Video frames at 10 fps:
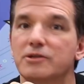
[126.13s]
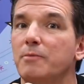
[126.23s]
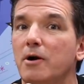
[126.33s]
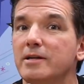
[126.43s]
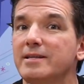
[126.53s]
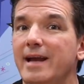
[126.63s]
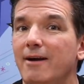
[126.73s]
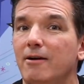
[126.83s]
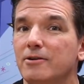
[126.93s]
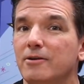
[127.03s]
smartest
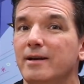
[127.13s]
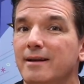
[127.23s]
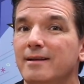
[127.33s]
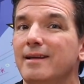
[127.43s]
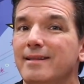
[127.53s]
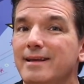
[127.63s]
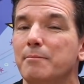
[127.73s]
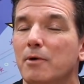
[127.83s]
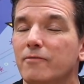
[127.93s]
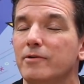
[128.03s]
character in the
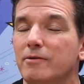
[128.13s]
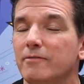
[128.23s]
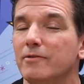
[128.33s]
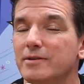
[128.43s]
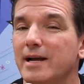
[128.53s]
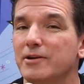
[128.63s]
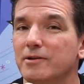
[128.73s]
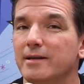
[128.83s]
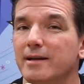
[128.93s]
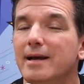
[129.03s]
Marvel Universe,
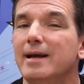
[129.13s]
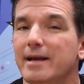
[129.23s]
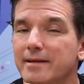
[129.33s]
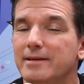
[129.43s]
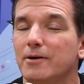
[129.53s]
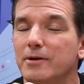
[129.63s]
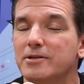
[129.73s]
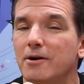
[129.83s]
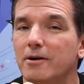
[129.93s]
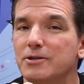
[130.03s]
actually. You think Tony
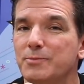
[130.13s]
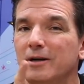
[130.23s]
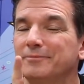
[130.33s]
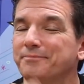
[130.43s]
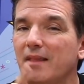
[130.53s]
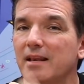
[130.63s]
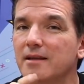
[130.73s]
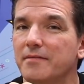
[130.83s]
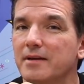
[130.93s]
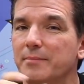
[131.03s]
Stark is smart?
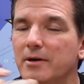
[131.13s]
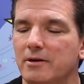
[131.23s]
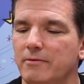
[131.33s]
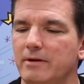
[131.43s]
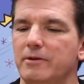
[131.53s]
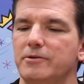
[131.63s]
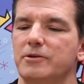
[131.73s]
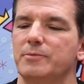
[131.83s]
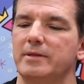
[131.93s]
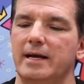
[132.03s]
Nothing compared to Reed
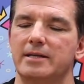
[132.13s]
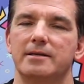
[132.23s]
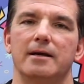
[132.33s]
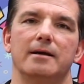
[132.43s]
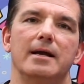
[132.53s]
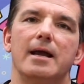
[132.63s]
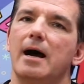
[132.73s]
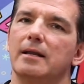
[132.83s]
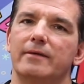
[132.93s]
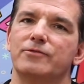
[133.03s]
Richards. But that's, I
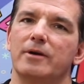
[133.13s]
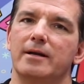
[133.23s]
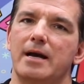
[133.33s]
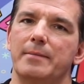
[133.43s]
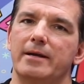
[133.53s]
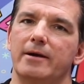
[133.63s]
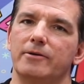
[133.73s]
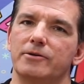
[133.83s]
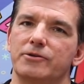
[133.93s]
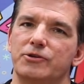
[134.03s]
love drawing comic
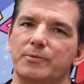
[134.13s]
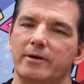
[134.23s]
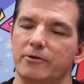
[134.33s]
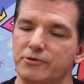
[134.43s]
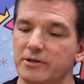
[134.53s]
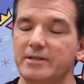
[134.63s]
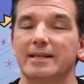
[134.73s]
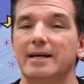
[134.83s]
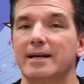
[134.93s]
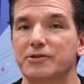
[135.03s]
characters and superheroes. You're going to see
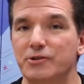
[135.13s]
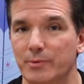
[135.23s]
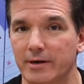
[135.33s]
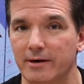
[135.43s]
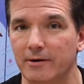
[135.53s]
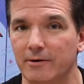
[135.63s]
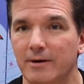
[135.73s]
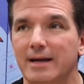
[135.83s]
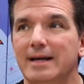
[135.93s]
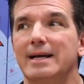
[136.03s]
a lot of
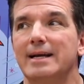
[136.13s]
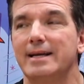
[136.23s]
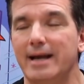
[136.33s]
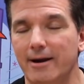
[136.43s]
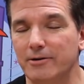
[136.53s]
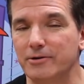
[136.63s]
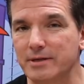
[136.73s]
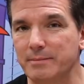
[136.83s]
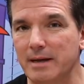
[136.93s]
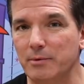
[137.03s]
superhero characters
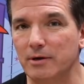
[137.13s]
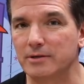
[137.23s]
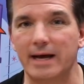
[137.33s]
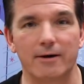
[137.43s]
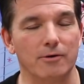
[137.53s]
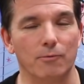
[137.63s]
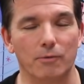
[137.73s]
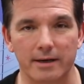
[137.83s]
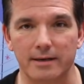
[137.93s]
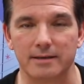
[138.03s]
in my books. I don't know
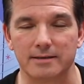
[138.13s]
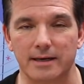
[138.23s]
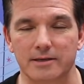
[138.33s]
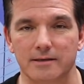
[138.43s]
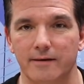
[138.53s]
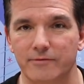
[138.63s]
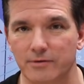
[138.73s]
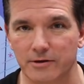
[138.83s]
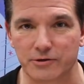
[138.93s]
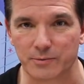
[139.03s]
what it is. I just love
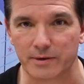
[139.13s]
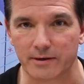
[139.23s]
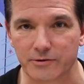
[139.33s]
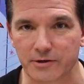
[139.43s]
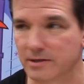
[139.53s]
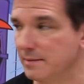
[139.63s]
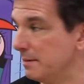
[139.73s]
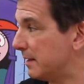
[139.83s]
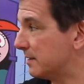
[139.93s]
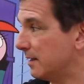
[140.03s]
drawing superheroes. You can see
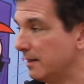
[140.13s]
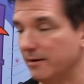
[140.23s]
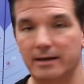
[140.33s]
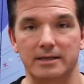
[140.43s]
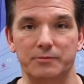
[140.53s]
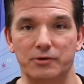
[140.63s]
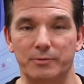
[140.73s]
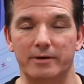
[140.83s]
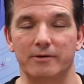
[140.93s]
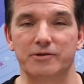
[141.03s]
by my set here, I got some
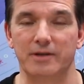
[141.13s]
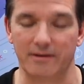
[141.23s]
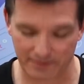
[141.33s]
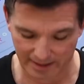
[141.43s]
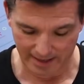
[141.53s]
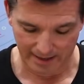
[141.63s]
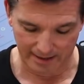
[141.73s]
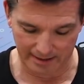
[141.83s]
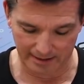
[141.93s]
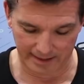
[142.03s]
superhero stuff.
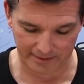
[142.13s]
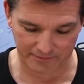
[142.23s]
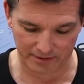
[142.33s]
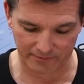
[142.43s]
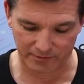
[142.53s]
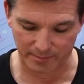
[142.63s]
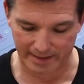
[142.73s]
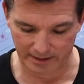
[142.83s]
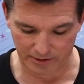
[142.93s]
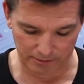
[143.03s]
A lot of fun for
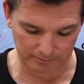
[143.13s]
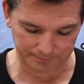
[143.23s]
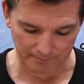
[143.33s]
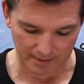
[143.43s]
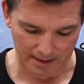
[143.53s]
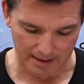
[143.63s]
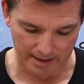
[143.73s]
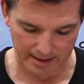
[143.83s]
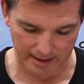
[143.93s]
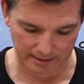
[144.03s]
me to do.
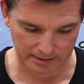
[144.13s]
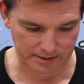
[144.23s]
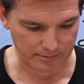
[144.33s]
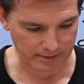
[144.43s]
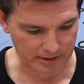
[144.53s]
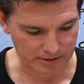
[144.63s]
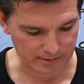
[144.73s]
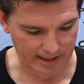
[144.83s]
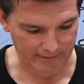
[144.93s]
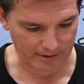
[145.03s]
And let's see, what else
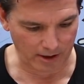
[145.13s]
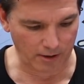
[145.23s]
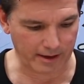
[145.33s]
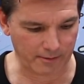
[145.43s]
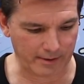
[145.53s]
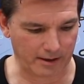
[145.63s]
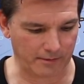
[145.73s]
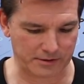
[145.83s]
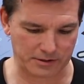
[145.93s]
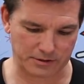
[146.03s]
do I have here? Oh, here we
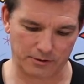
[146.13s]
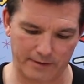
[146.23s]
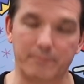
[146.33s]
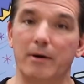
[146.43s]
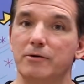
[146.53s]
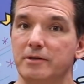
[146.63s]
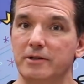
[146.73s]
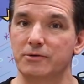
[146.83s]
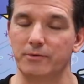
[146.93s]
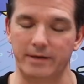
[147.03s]
go. This is cool. I haven't posted
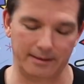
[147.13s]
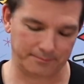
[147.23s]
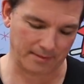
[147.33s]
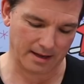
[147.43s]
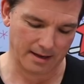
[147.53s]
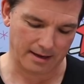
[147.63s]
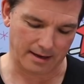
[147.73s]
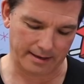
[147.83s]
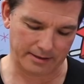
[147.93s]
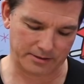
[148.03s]
this one yet
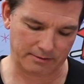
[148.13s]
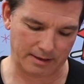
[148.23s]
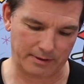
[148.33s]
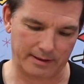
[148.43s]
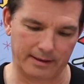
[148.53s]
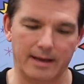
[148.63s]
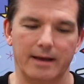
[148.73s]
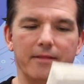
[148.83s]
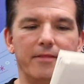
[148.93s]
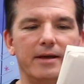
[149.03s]
on Instagram or anything.
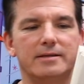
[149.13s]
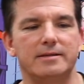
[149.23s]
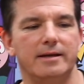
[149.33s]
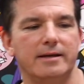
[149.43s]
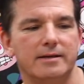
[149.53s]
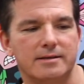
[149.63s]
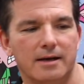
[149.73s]
This is